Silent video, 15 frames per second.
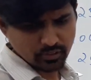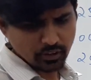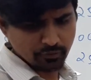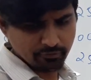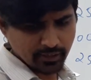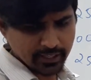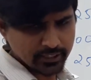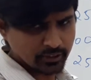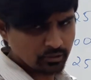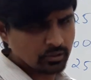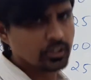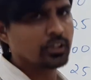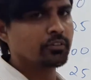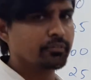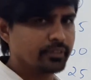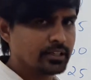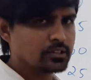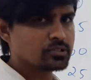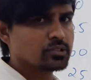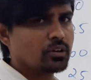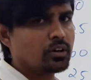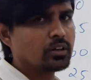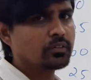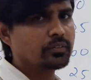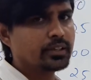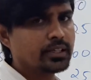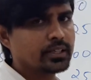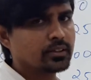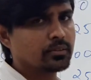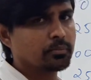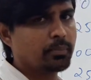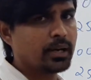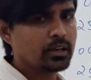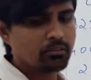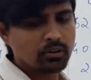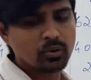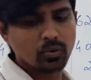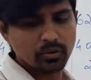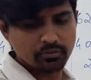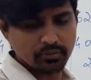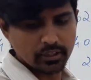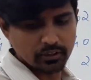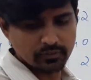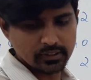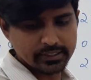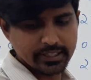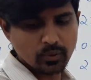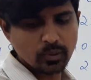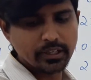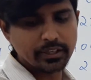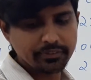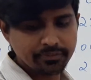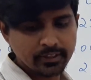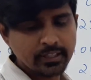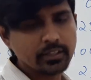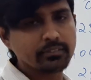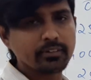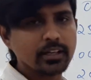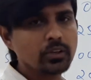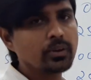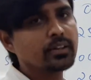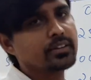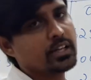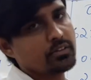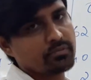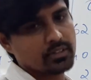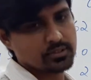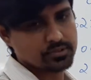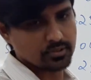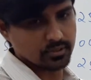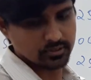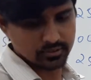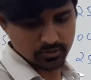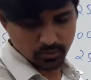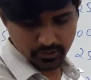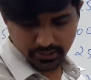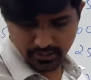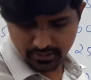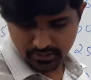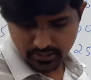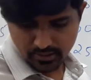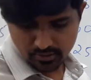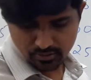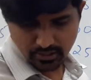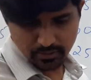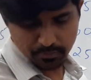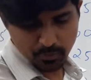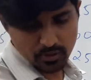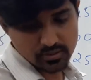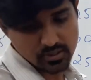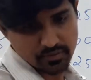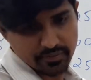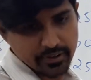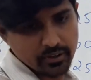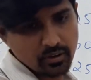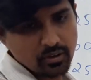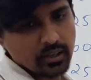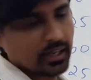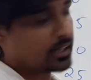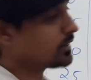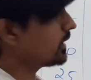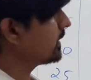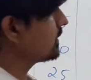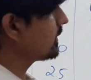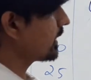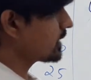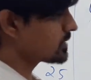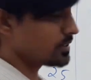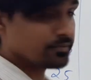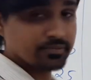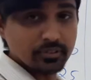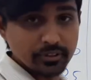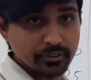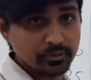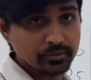value, we will solve it by our own value. We will take one different value and then we will solve. Okay, so I will pause the video, I will write the next sum for